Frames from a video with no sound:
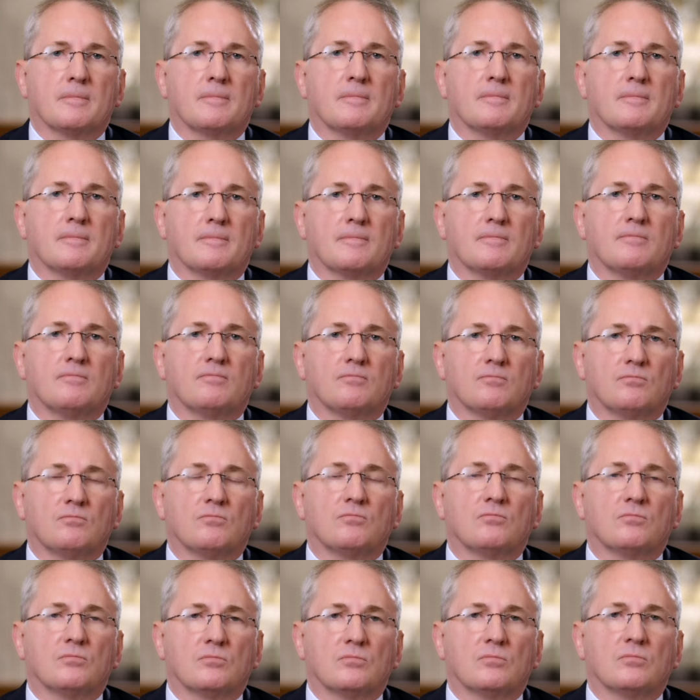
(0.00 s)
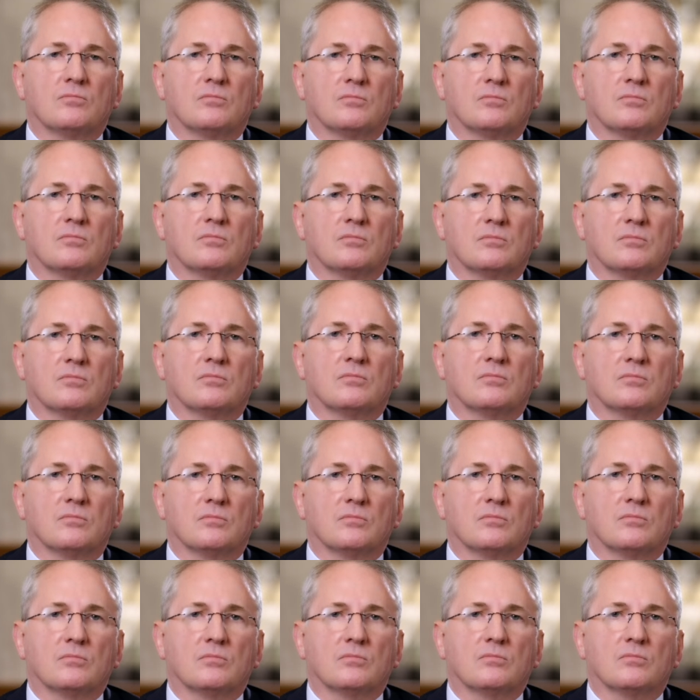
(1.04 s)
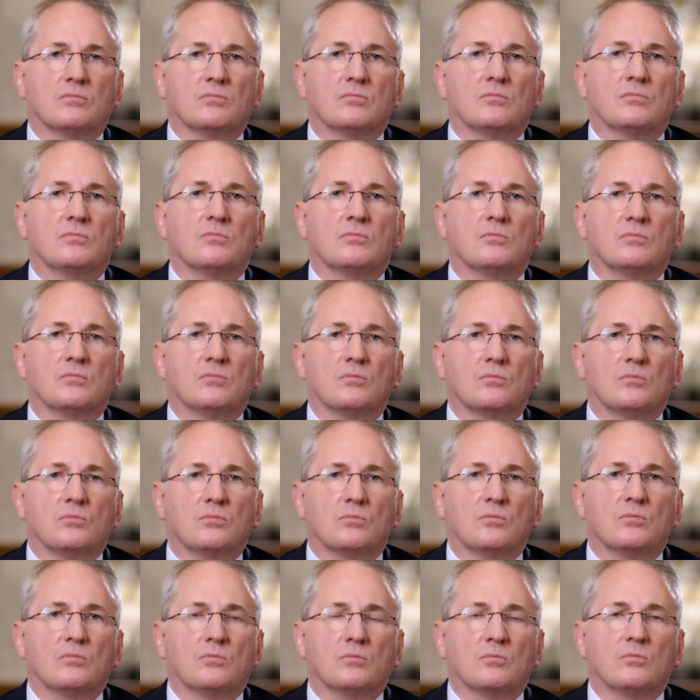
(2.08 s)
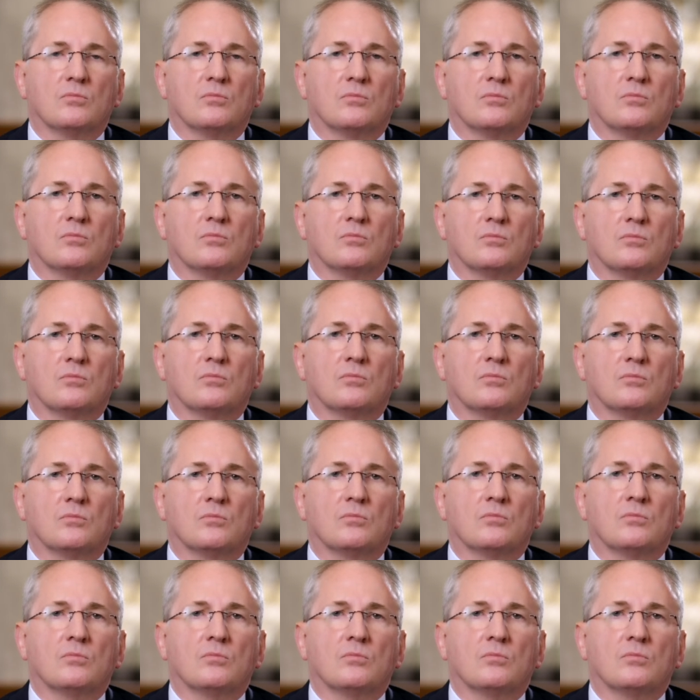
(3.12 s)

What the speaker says: (silent)